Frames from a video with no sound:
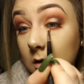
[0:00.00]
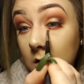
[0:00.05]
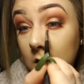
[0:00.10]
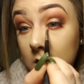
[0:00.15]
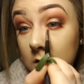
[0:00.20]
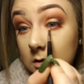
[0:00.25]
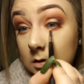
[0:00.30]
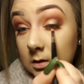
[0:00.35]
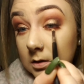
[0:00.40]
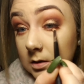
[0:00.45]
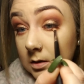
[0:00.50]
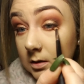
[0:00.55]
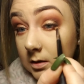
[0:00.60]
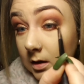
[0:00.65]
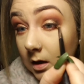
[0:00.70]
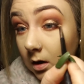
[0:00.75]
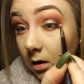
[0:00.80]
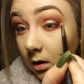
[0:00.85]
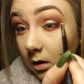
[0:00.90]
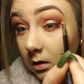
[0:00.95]
This is
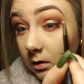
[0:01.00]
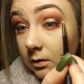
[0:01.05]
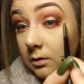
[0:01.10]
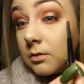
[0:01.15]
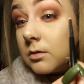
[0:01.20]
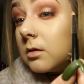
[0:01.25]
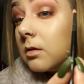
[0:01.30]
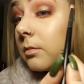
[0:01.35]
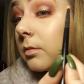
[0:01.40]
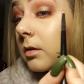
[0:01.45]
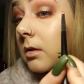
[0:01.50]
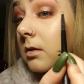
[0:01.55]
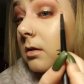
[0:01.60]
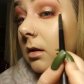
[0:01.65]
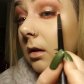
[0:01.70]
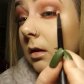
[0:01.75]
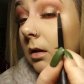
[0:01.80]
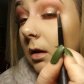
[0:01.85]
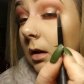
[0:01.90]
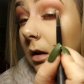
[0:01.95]
how all YouTubers
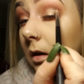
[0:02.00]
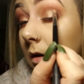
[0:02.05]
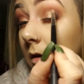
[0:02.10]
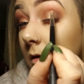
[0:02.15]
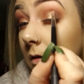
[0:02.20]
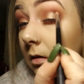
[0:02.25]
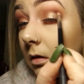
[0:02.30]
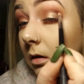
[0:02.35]
started out,